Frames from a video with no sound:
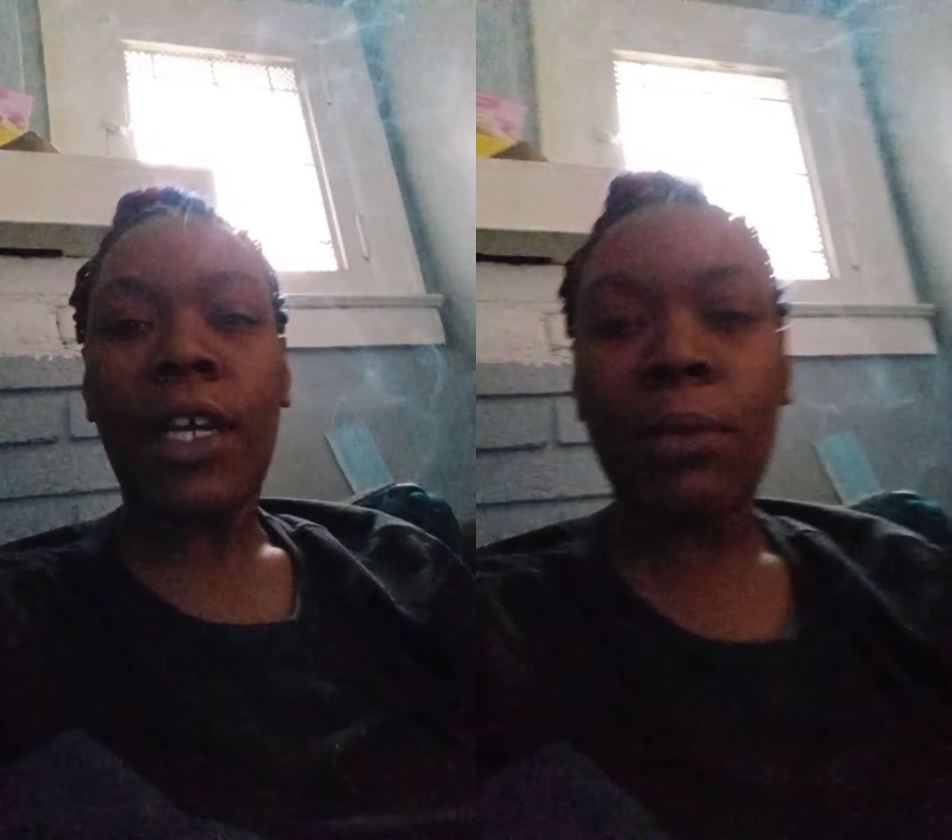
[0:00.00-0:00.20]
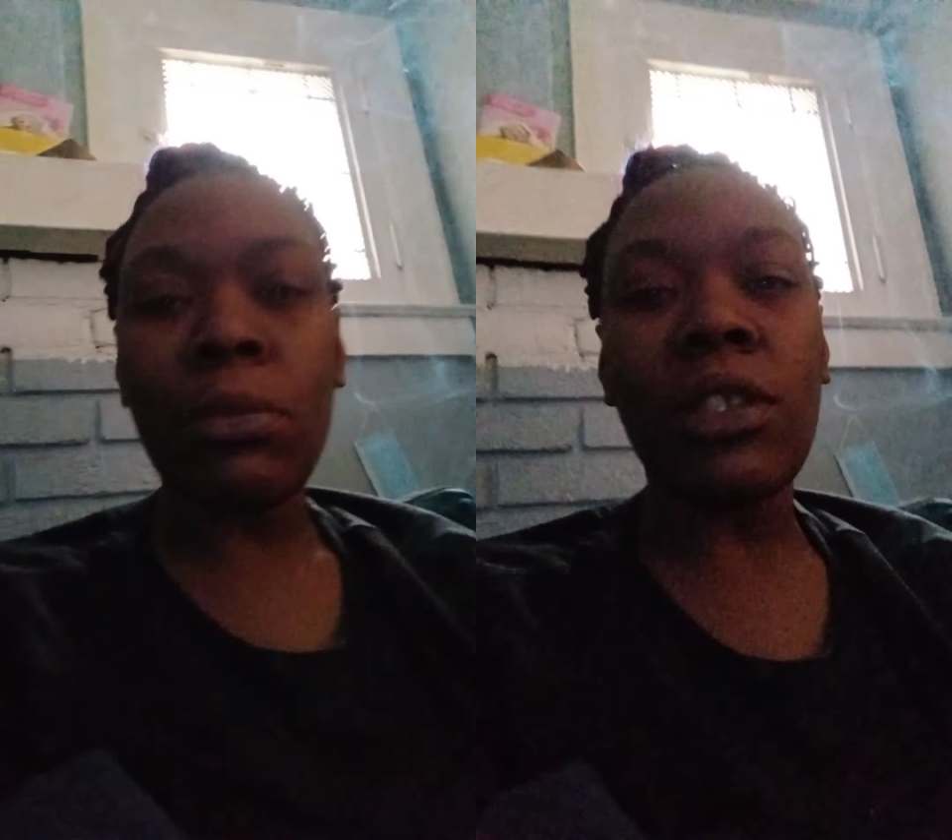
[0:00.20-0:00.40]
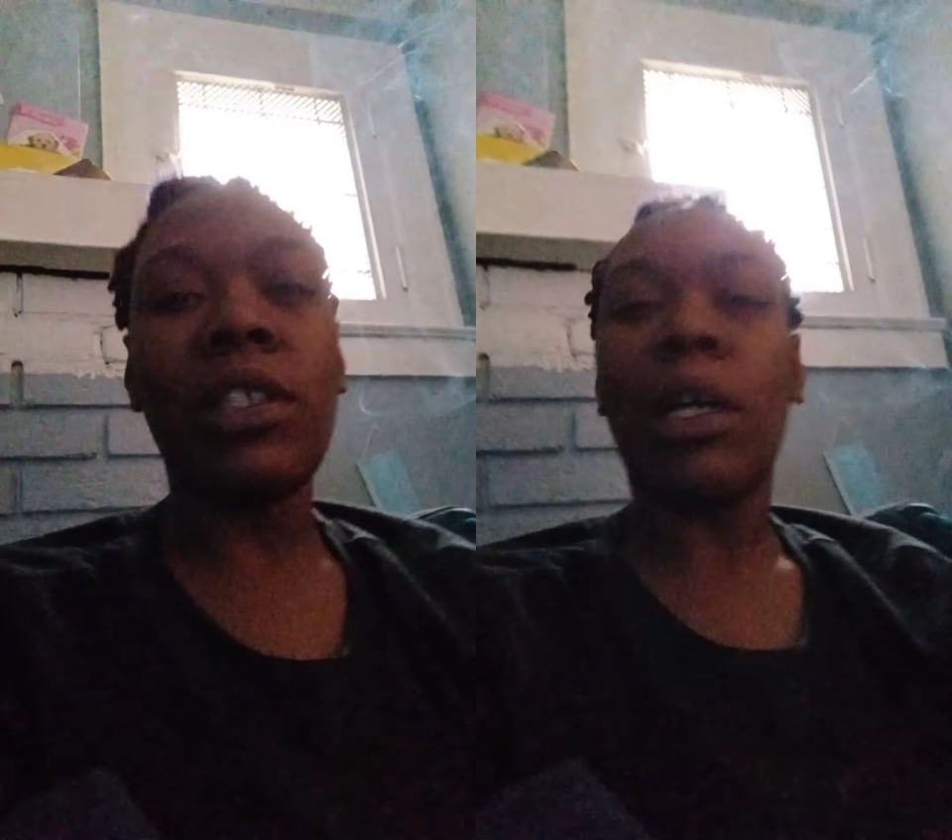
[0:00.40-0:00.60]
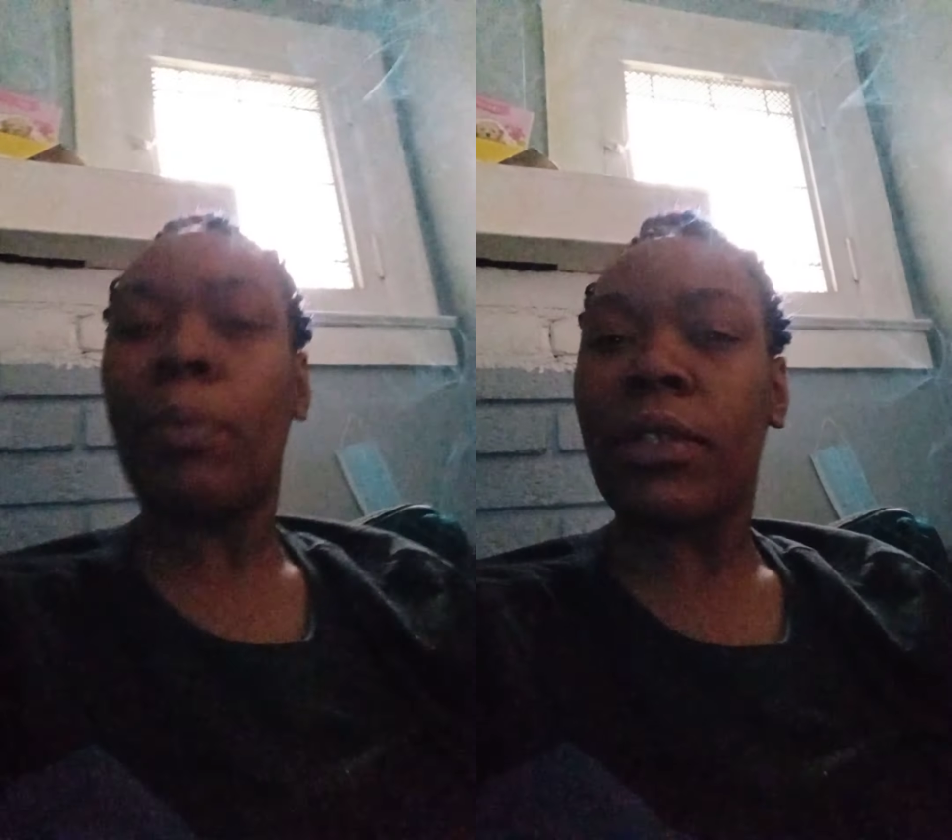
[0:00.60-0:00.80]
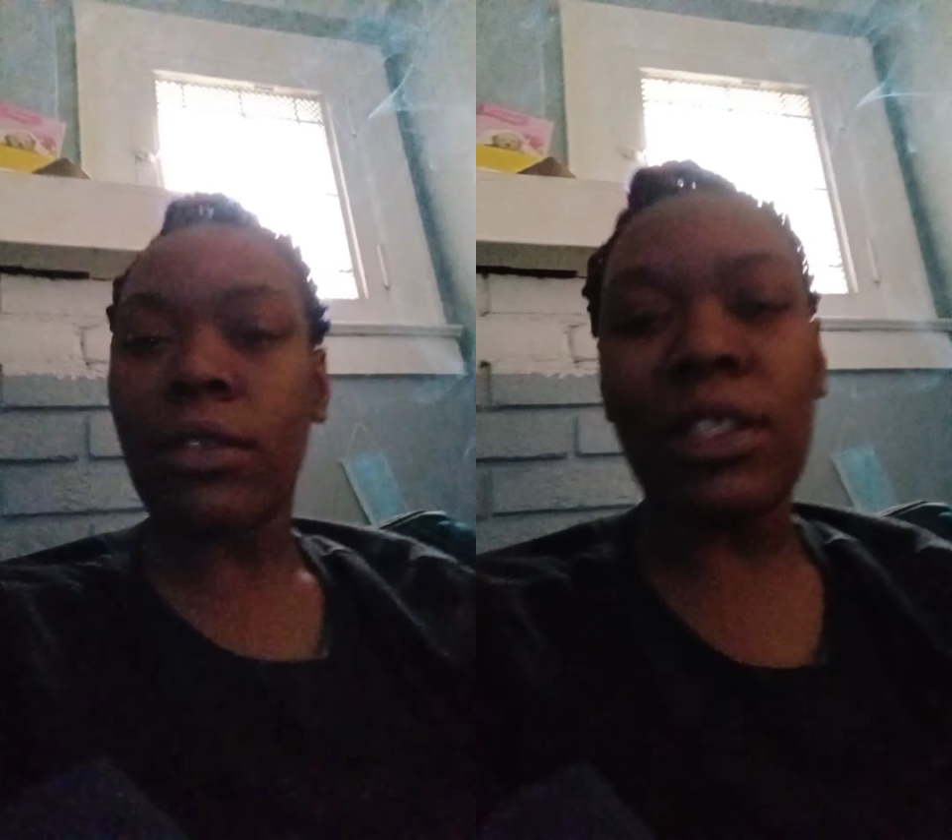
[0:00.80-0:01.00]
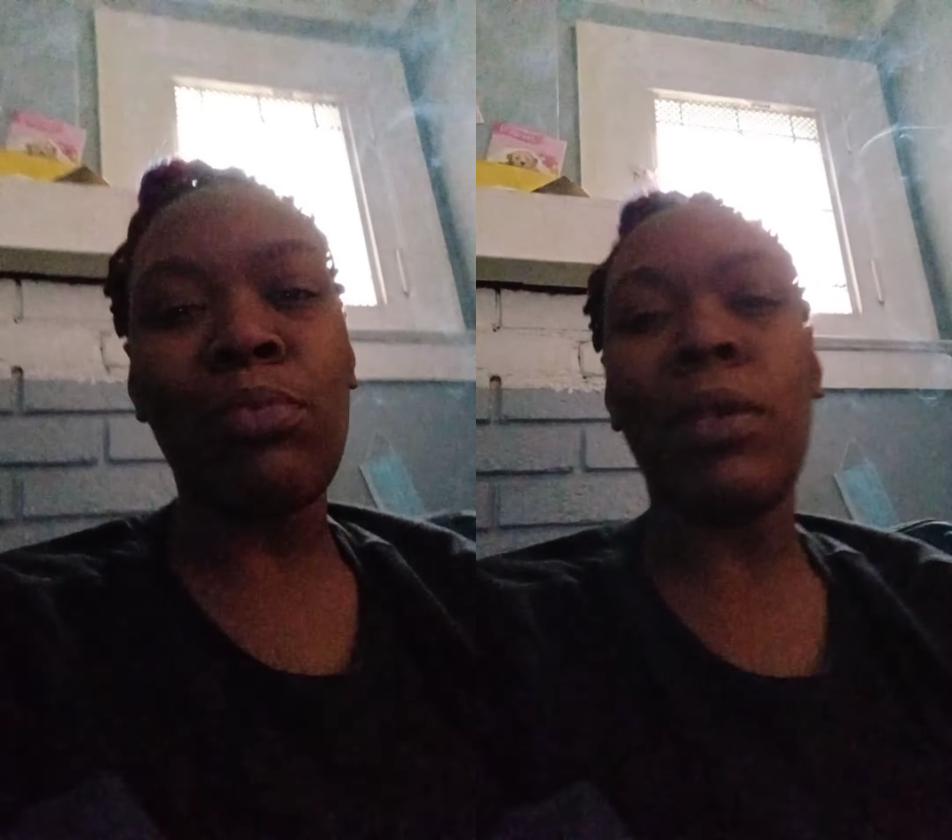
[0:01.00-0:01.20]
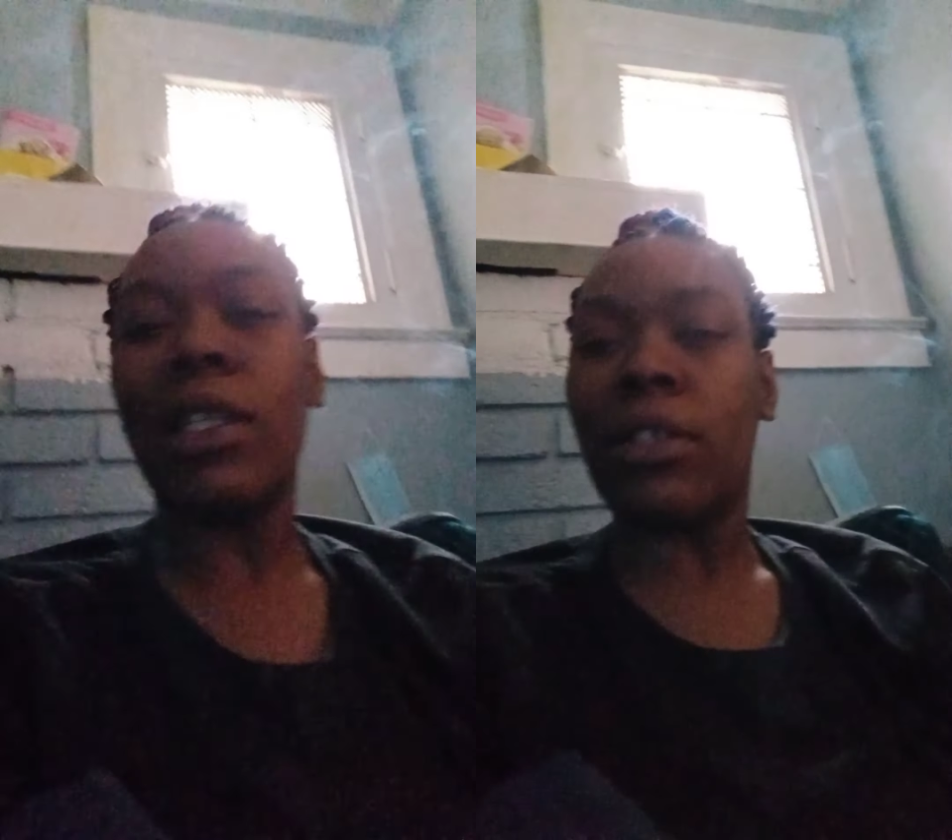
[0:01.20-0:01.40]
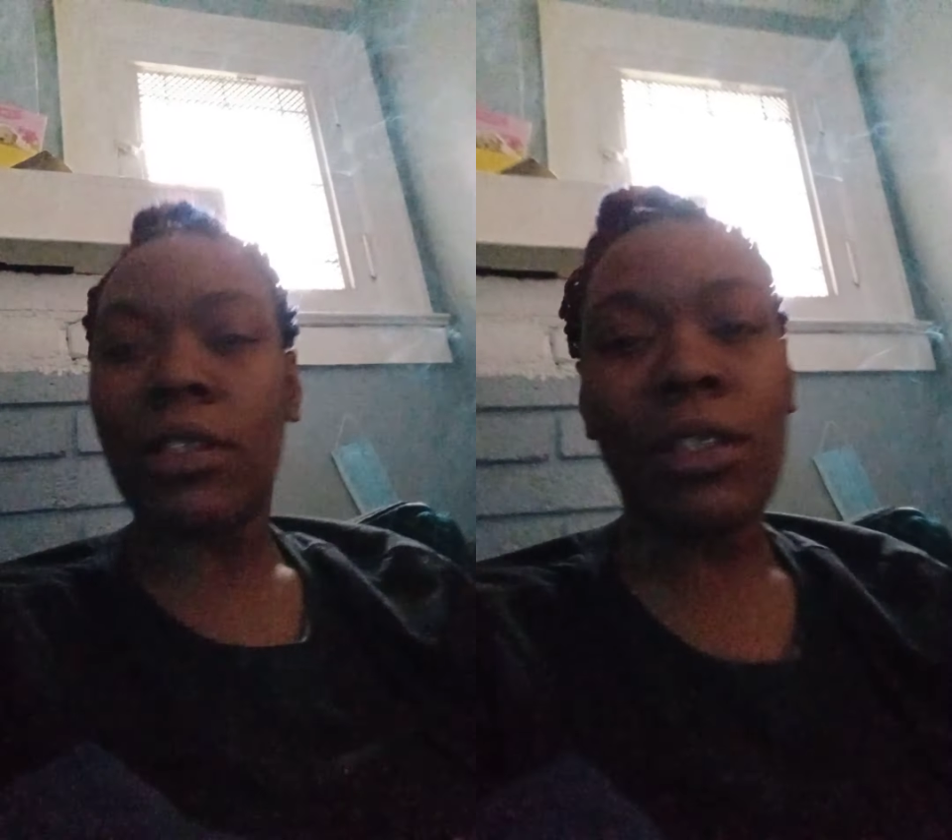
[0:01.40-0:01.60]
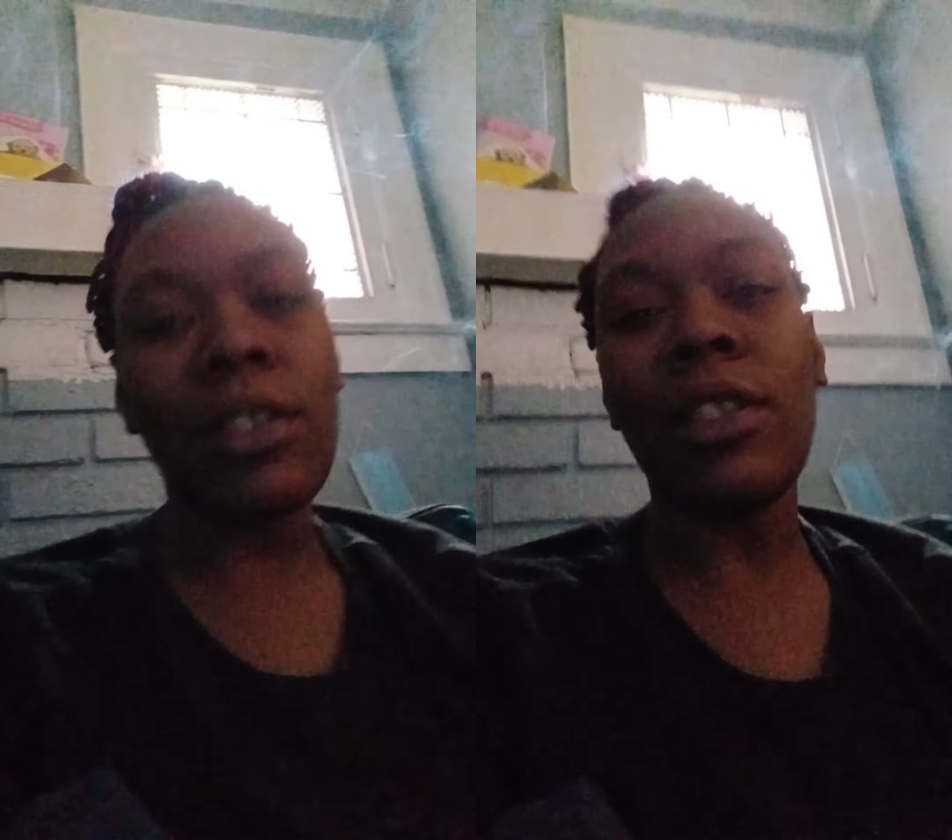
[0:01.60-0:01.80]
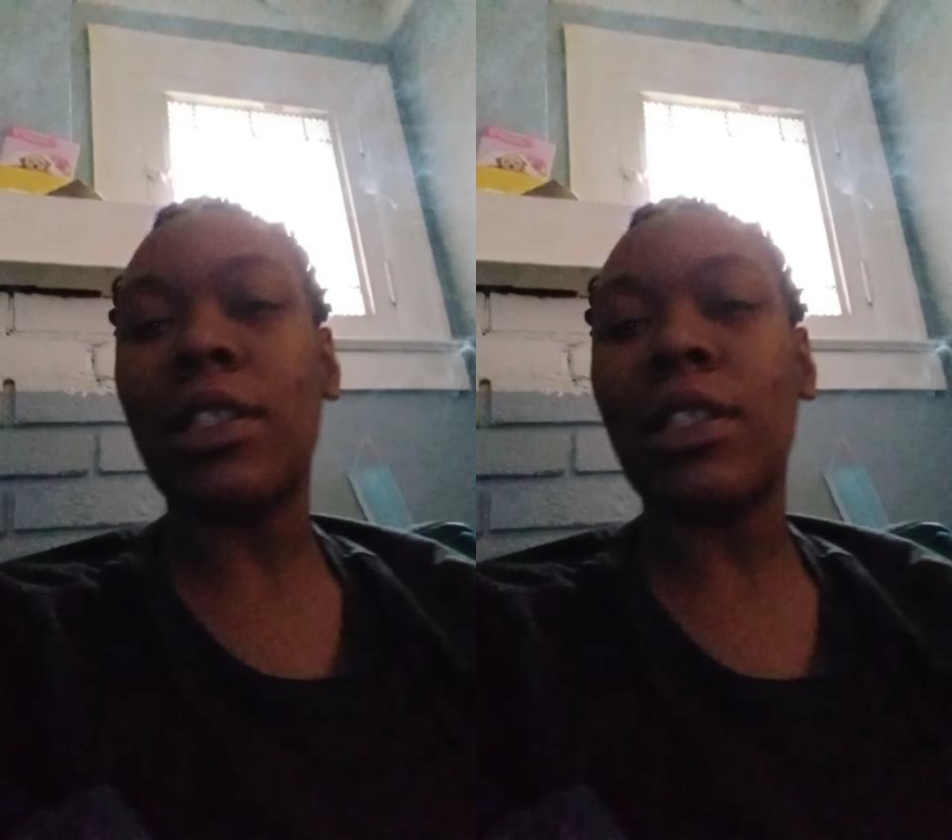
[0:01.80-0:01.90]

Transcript: I'm just jumping on this bitch